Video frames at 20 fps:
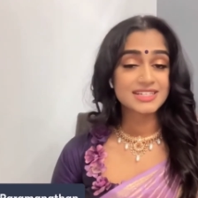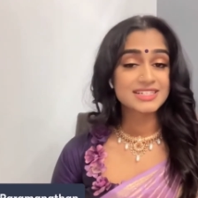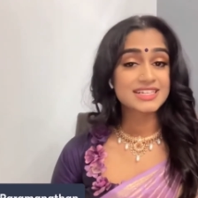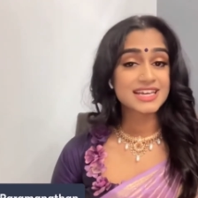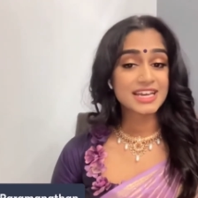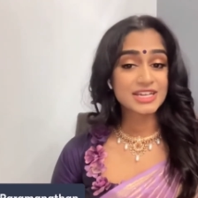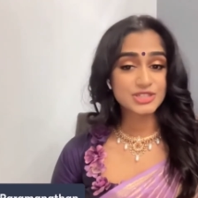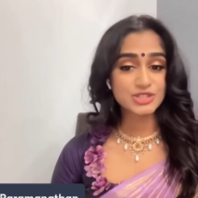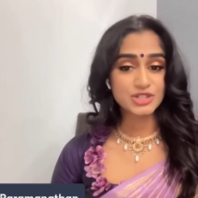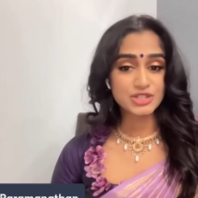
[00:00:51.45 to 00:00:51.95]
To
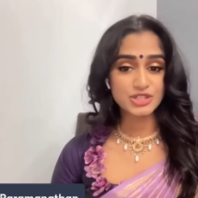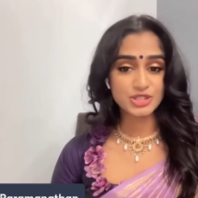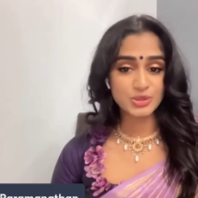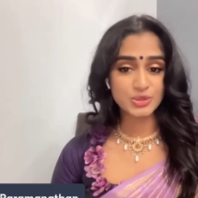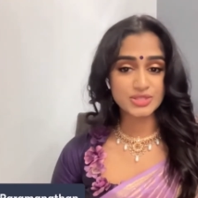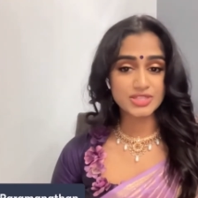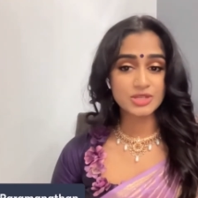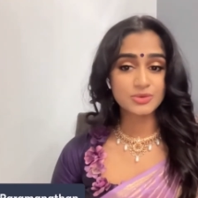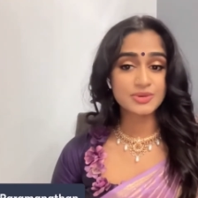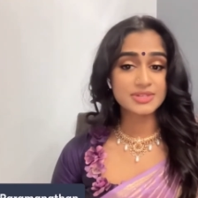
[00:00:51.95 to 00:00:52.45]

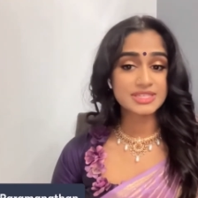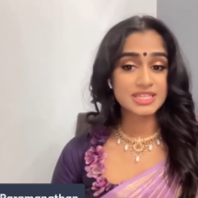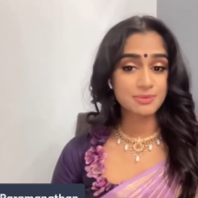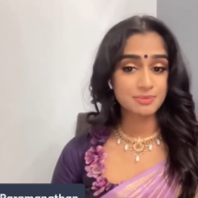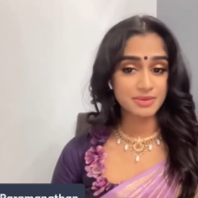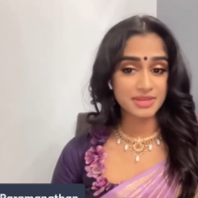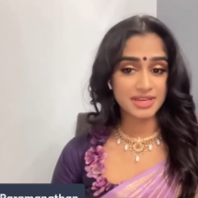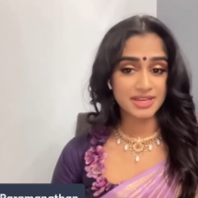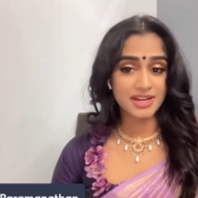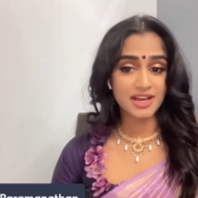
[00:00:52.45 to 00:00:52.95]
introduce the
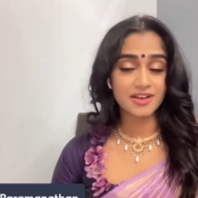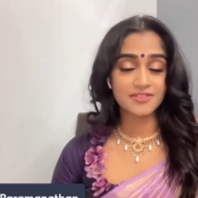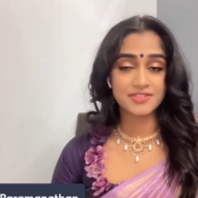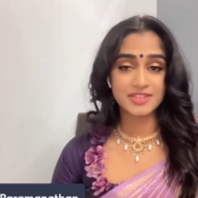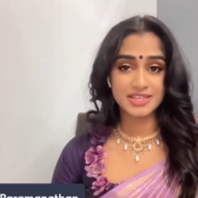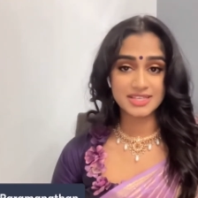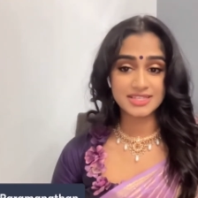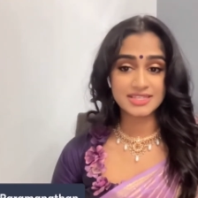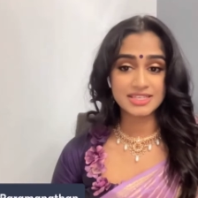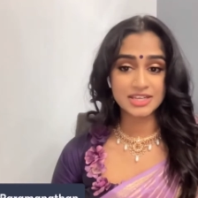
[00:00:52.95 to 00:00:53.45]
recipient of
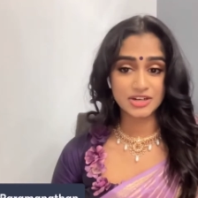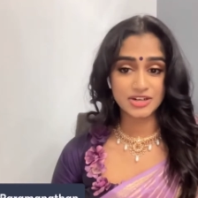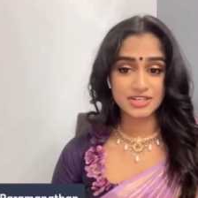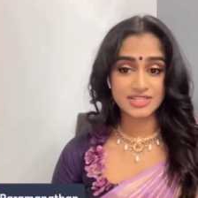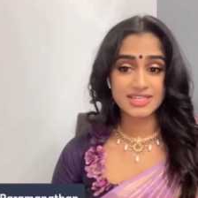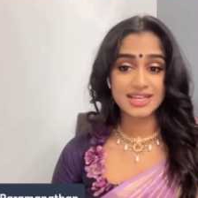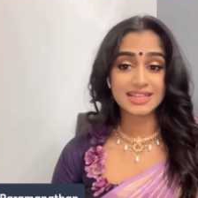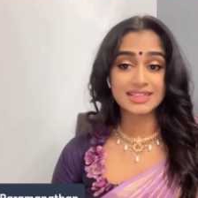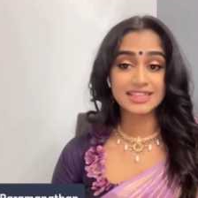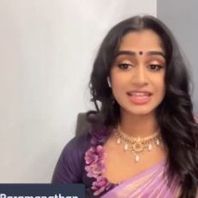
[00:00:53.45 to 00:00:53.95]
this year's
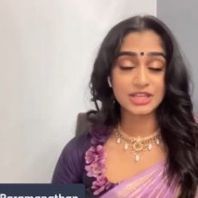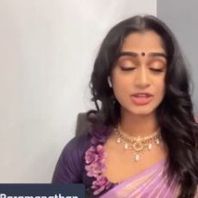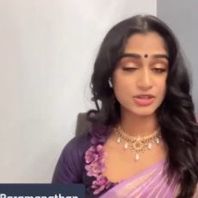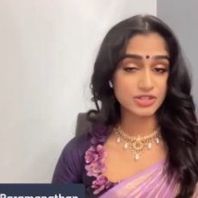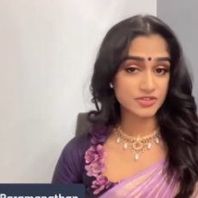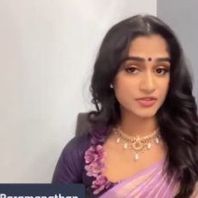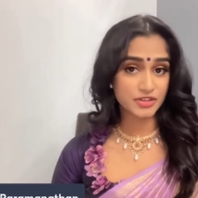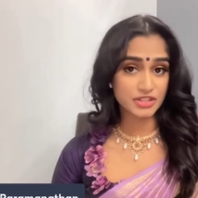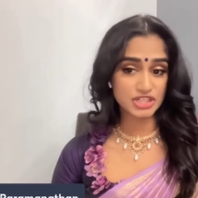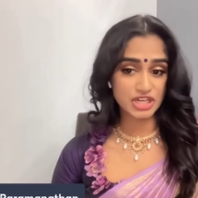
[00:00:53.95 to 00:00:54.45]

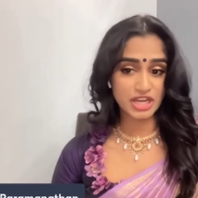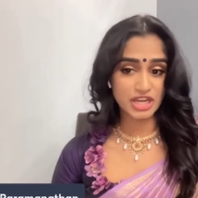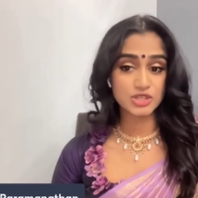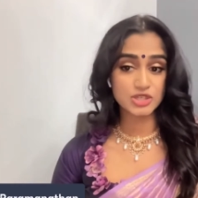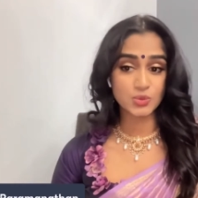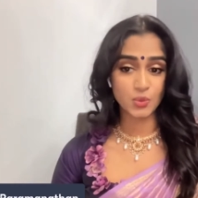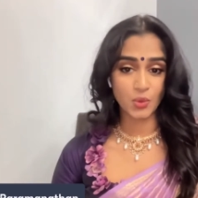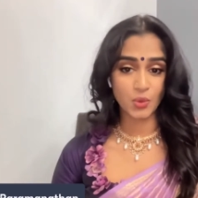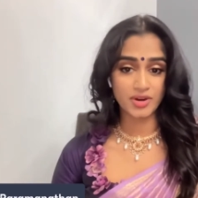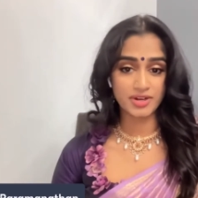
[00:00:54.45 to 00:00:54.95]
Leaders for Change
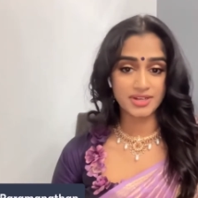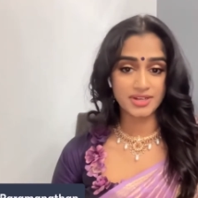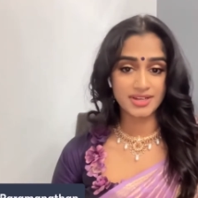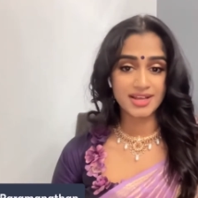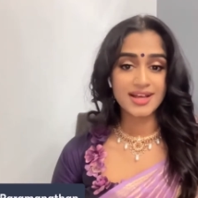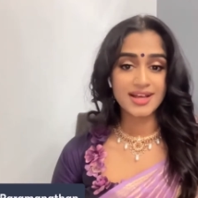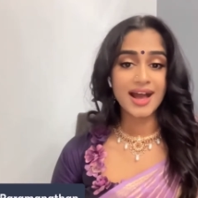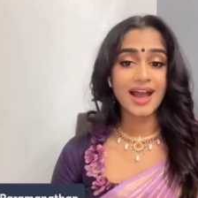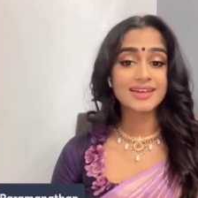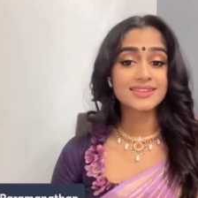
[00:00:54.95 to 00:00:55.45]
Award,
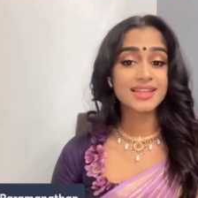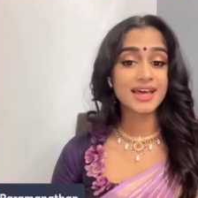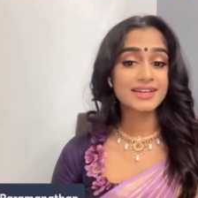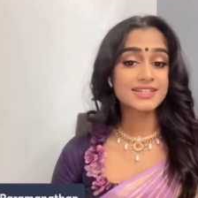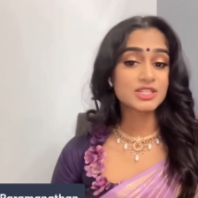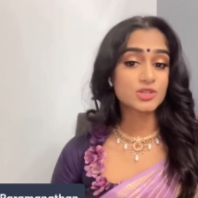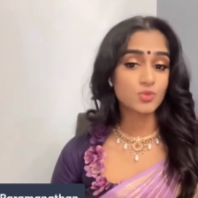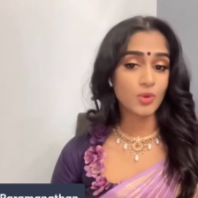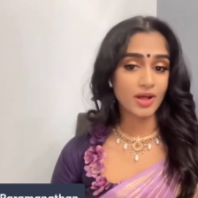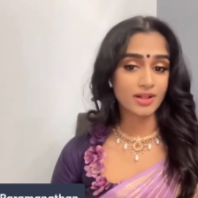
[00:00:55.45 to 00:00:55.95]
I'd like
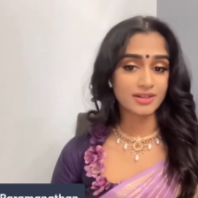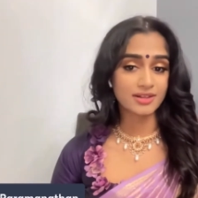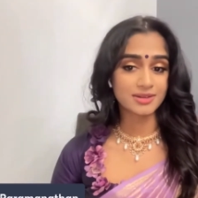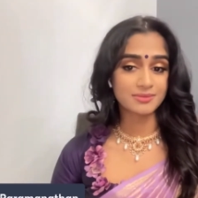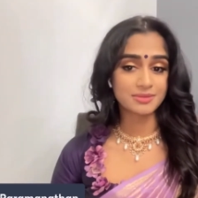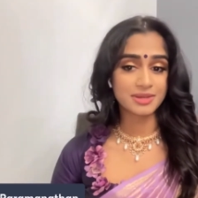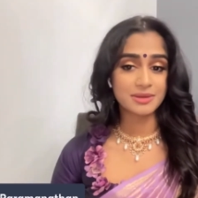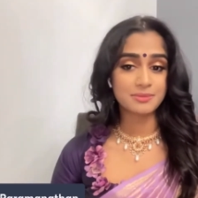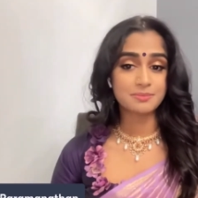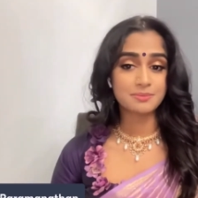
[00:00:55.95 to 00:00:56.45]
to
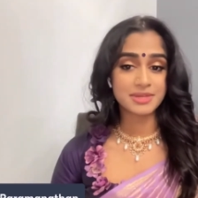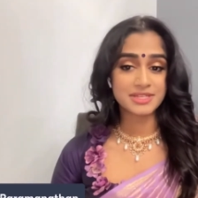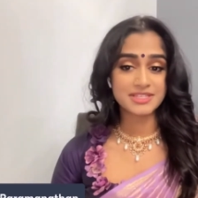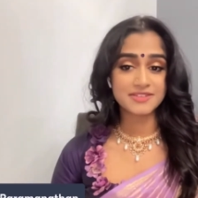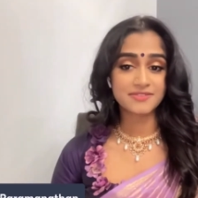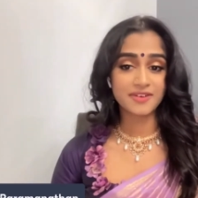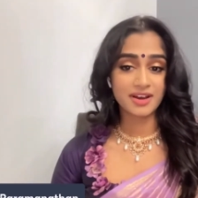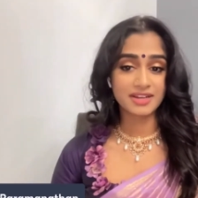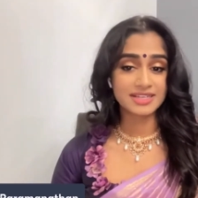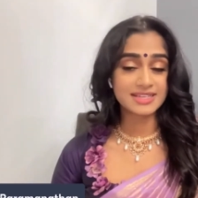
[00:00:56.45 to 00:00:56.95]
welcome Ms.
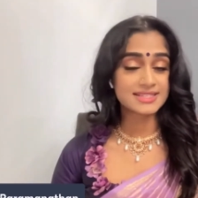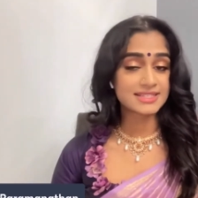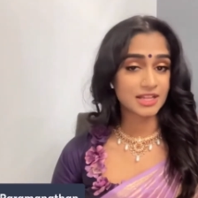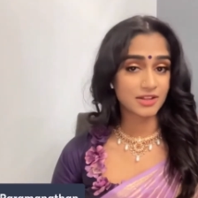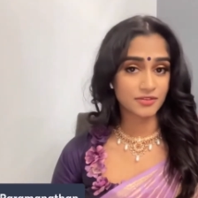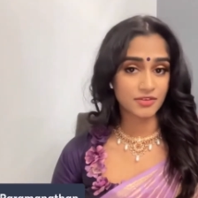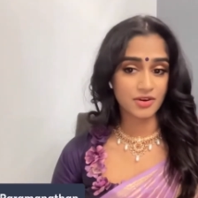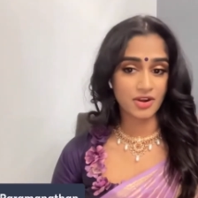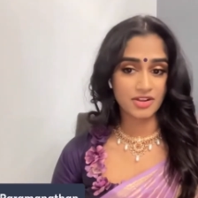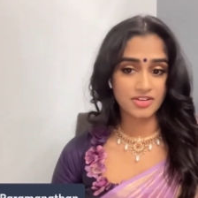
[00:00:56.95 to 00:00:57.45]
Vani
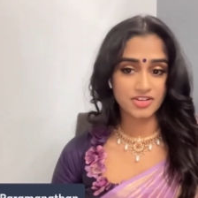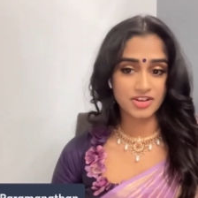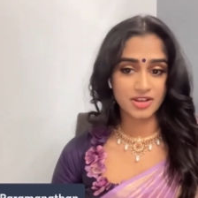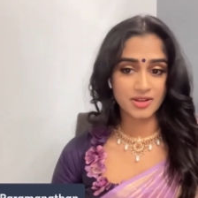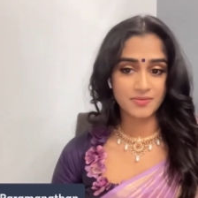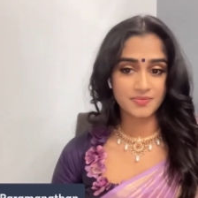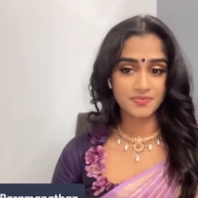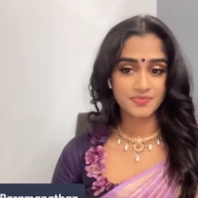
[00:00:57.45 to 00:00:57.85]
Selvaraja.